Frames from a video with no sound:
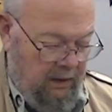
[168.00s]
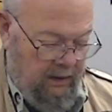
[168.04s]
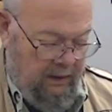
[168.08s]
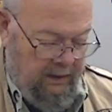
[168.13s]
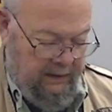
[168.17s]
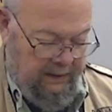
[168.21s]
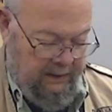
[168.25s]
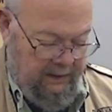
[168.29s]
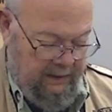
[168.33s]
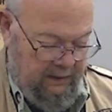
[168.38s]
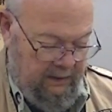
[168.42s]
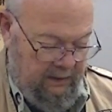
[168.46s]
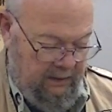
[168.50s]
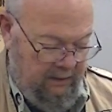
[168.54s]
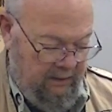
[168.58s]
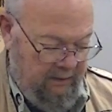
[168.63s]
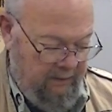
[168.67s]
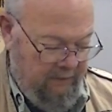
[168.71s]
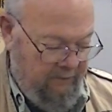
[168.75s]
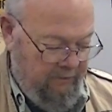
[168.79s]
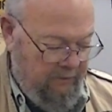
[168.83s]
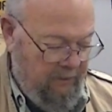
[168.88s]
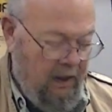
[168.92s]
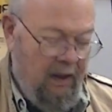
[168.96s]
a
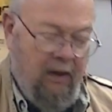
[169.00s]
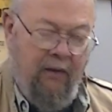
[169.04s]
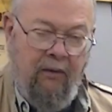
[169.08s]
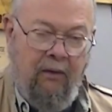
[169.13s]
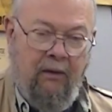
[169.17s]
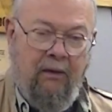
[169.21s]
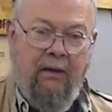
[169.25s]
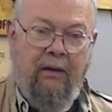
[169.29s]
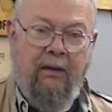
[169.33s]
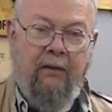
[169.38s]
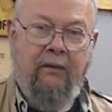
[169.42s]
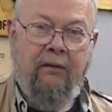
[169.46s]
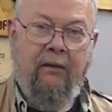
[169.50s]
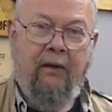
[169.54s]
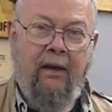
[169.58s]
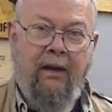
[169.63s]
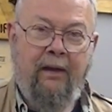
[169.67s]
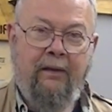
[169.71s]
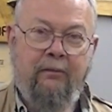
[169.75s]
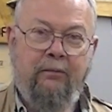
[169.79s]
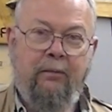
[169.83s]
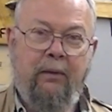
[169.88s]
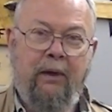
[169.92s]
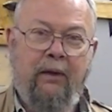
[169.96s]
moderately
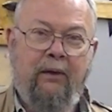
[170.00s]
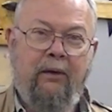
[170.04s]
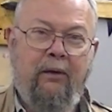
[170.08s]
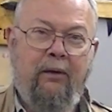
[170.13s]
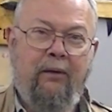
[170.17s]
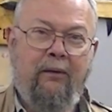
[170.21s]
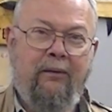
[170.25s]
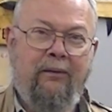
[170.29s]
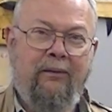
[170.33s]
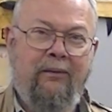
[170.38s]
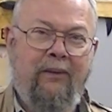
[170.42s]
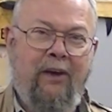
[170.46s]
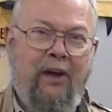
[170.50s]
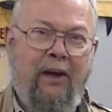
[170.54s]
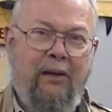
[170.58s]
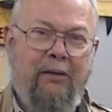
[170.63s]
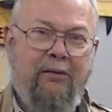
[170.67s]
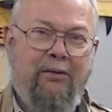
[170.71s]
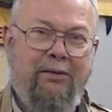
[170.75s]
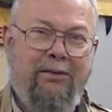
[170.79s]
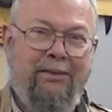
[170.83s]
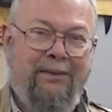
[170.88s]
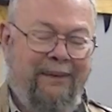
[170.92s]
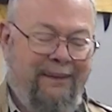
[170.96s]
sized Becker
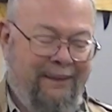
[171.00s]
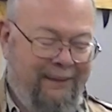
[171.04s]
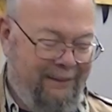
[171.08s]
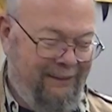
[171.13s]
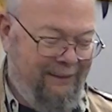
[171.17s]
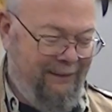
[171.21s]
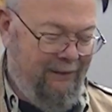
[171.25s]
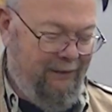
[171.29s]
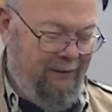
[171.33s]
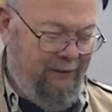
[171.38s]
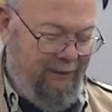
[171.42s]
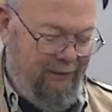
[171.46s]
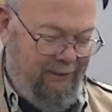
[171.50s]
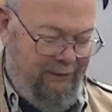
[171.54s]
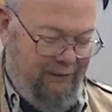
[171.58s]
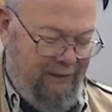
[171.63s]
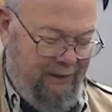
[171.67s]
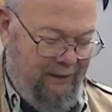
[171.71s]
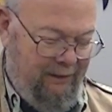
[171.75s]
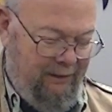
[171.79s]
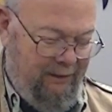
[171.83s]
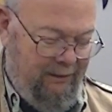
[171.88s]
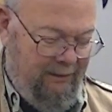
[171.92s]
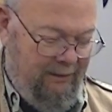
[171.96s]
knife. This is
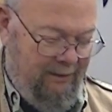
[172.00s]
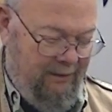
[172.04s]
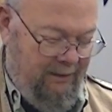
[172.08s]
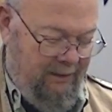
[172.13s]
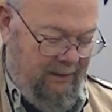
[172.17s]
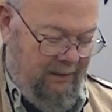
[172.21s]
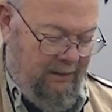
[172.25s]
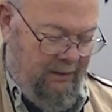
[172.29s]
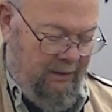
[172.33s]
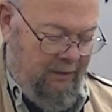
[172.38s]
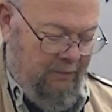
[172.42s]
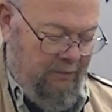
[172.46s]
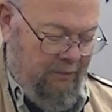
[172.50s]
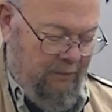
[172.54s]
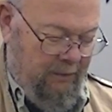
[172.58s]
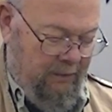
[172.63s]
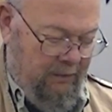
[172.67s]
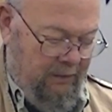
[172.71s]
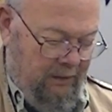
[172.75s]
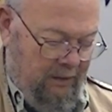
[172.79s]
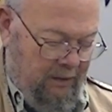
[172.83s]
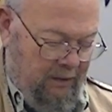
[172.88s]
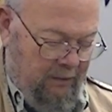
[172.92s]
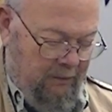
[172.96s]
the
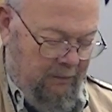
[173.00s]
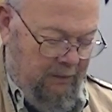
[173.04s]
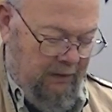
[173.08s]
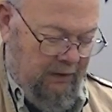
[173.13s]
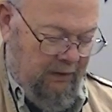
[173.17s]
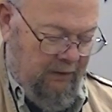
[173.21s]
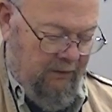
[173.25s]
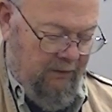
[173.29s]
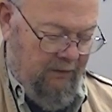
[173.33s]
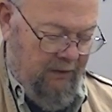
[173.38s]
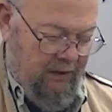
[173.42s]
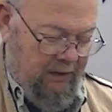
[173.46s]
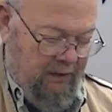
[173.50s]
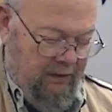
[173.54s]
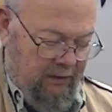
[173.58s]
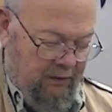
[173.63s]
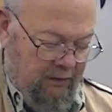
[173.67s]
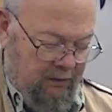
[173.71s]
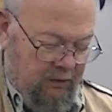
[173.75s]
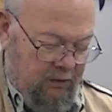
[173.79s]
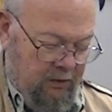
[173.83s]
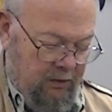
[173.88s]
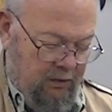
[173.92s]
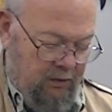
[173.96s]
Becker
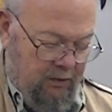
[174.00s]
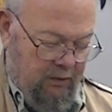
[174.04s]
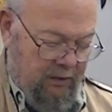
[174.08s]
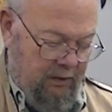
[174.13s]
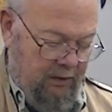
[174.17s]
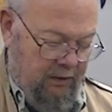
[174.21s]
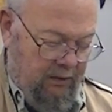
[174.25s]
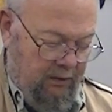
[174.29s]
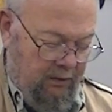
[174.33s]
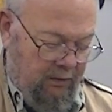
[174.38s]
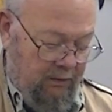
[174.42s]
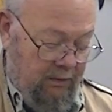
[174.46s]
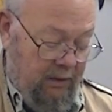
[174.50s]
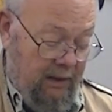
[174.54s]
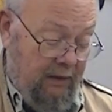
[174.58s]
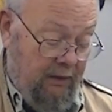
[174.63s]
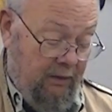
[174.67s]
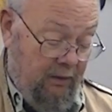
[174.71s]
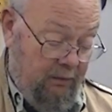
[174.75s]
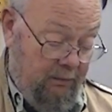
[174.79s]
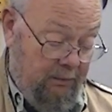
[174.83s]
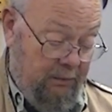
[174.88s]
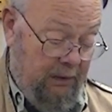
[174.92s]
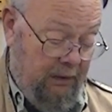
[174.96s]
Reinhardt Kukri, or
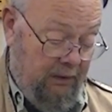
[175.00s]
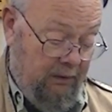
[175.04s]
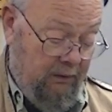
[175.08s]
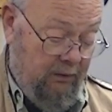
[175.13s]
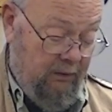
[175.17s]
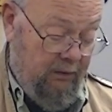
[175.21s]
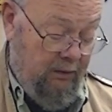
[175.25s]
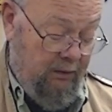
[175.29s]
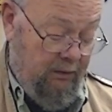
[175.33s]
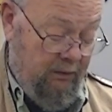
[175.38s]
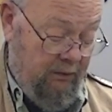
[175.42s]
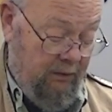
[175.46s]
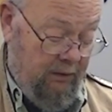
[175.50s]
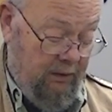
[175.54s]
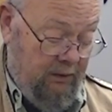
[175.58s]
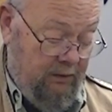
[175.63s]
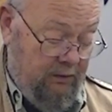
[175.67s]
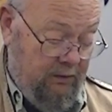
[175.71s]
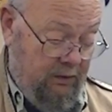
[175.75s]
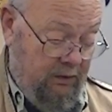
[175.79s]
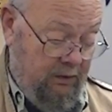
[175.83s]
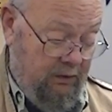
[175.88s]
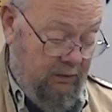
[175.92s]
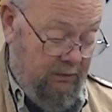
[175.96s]
Reinhardt Becker Kukri,
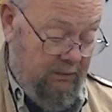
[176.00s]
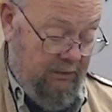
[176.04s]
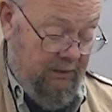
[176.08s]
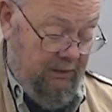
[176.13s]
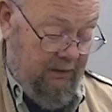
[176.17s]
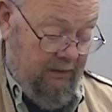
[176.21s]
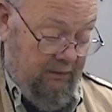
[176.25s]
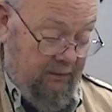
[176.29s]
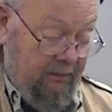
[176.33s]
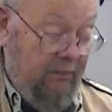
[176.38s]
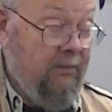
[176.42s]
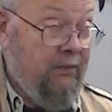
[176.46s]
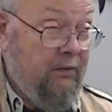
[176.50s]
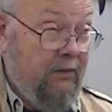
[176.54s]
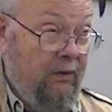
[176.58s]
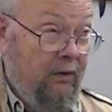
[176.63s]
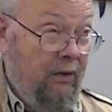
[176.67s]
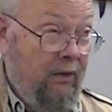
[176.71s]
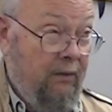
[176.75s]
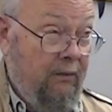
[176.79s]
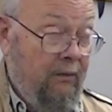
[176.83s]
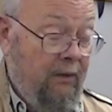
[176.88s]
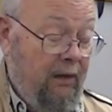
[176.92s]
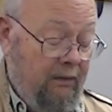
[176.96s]
excuse me.
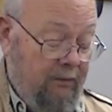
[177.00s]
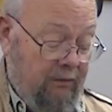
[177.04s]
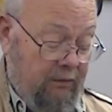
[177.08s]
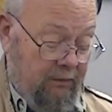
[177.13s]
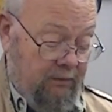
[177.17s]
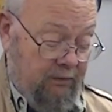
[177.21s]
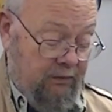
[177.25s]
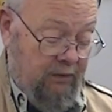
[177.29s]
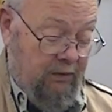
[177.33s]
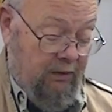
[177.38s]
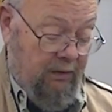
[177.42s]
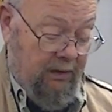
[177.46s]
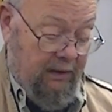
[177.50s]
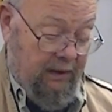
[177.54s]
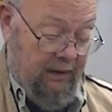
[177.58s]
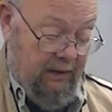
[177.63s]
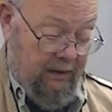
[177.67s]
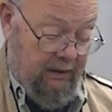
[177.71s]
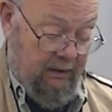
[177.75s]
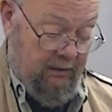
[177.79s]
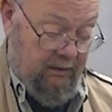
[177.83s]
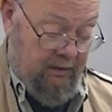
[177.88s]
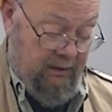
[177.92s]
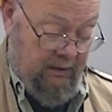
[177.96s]
Sorry Hank.